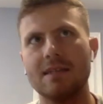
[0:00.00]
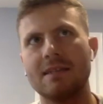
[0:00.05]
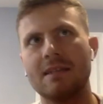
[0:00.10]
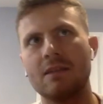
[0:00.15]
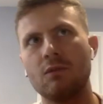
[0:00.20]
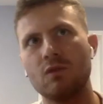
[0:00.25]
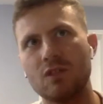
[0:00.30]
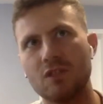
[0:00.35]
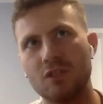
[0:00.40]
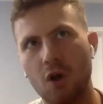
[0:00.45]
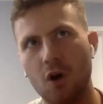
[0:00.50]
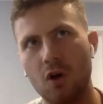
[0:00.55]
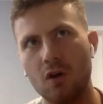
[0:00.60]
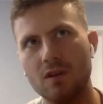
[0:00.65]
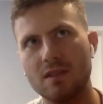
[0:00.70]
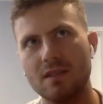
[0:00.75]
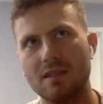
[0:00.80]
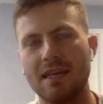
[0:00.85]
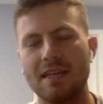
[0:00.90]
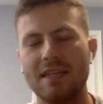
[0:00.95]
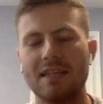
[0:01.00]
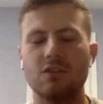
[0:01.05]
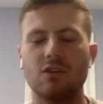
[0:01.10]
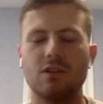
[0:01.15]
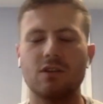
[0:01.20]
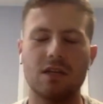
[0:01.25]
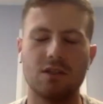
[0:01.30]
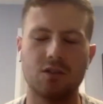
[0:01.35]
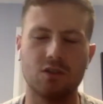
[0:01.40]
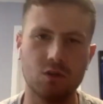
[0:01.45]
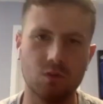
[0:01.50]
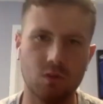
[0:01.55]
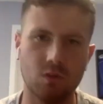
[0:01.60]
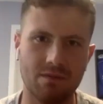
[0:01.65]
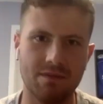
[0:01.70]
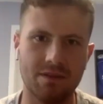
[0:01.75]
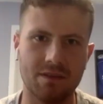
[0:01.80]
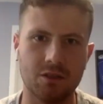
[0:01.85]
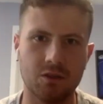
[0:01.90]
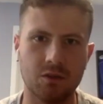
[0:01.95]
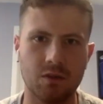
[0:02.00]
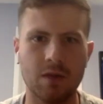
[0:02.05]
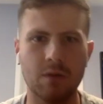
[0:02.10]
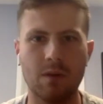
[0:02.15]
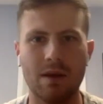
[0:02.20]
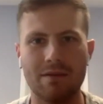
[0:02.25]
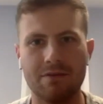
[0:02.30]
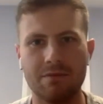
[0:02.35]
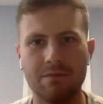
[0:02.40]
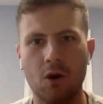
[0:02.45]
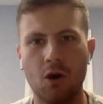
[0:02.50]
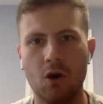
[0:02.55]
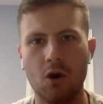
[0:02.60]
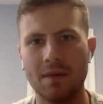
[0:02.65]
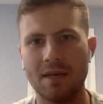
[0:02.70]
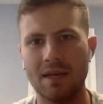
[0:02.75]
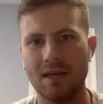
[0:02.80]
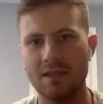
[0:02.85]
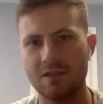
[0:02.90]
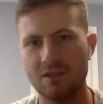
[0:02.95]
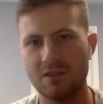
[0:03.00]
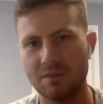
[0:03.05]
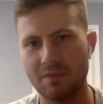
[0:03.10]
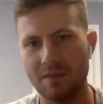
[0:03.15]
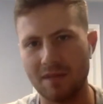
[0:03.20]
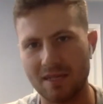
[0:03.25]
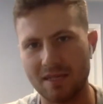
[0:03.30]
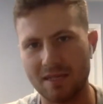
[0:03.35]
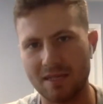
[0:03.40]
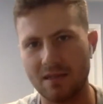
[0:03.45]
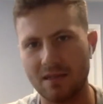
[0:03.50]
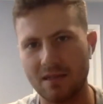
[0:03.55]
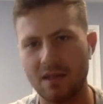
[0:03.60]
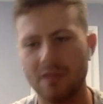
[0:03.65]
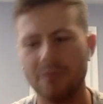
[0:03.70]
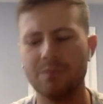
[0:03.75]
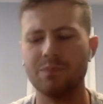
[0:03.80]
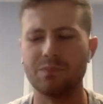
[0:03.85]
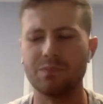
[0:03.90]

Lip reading: the results, getting a 2-1 victory away from home against Uzbekistan